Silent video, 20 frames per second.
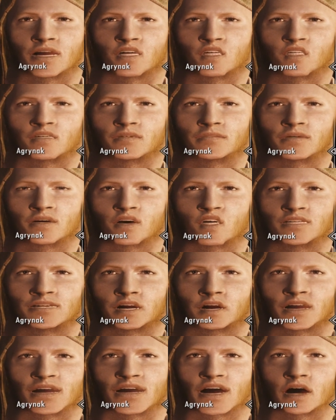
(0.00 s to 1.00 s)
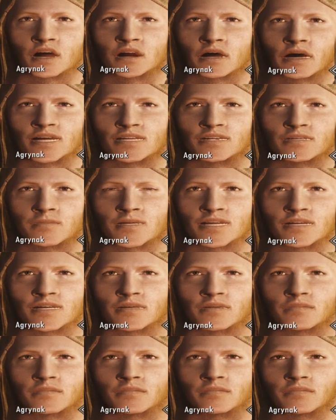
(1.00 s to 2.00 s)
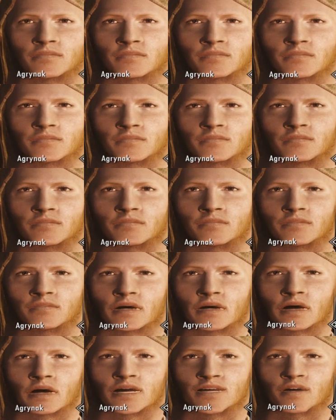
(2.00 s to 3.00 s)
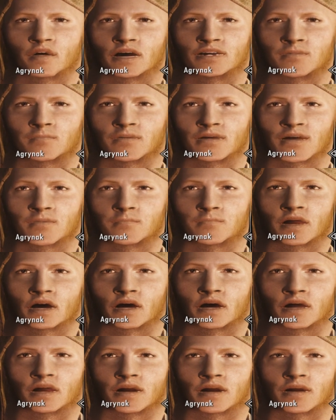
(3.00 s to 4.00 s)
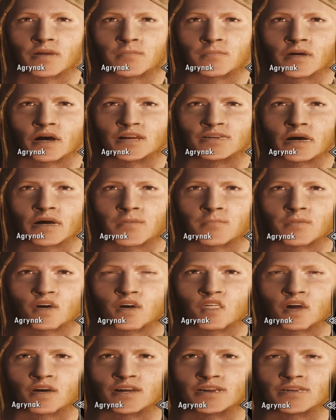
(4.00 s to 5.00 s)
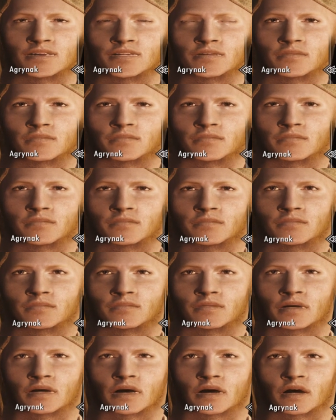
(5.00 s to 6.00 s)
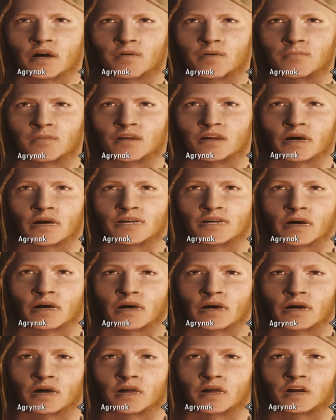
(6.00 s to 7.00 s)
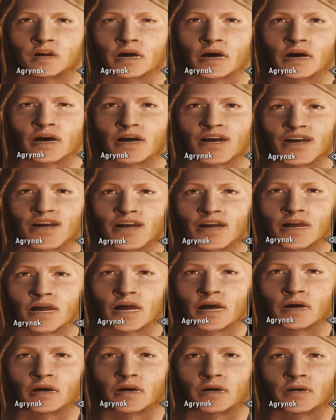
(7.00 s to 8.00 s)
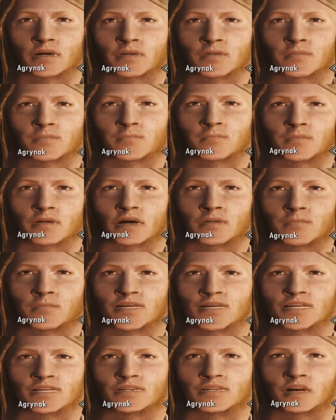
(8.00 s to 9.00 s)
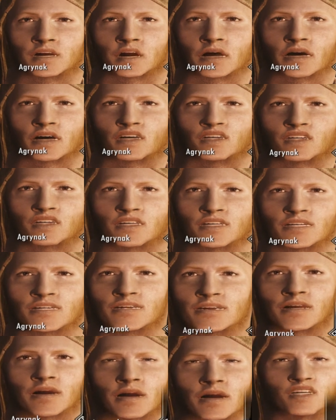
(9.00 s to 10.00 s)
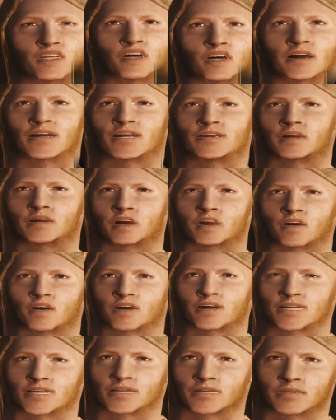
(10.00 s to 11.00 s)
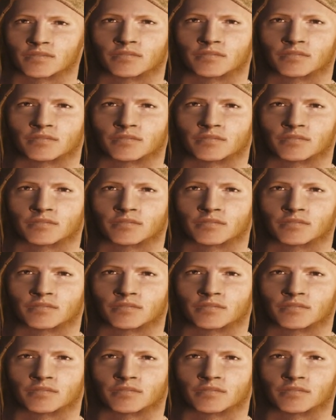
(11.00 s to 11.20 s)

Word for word: You don't recognize me? I was a member of the Herman's Hemorrhoids. And we played high rock. Yeah, baby, trash, search and destroy.